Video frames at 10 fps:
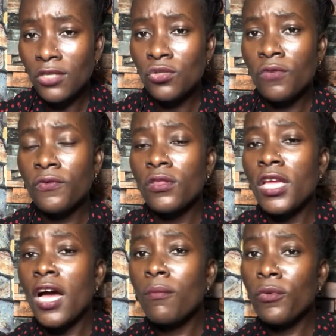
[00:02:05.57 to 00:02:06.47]
So for the
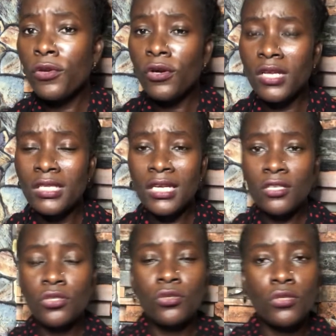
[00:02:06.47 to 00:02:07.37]
ammonia, it tells
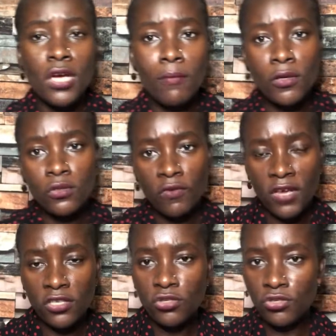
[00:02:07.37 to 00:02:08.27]
you the amount of
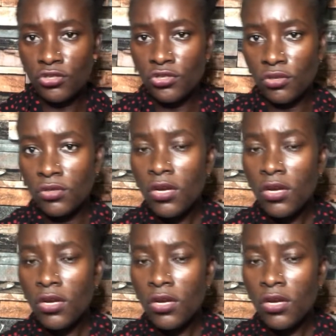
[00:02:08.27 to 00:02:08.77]
excretion